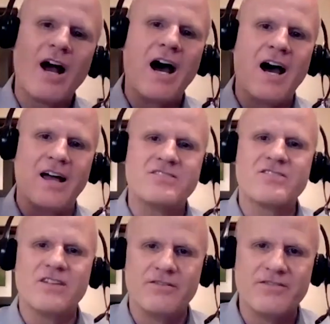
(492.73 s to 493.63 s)

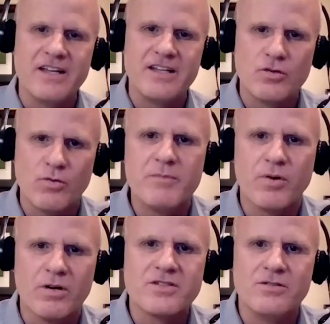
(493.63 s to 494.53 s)
odds of getting the right
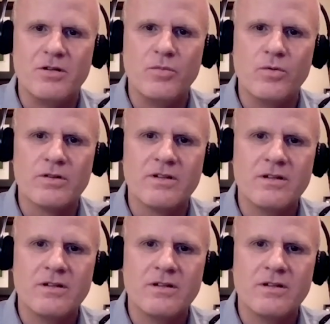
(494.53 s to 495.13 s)
person on board.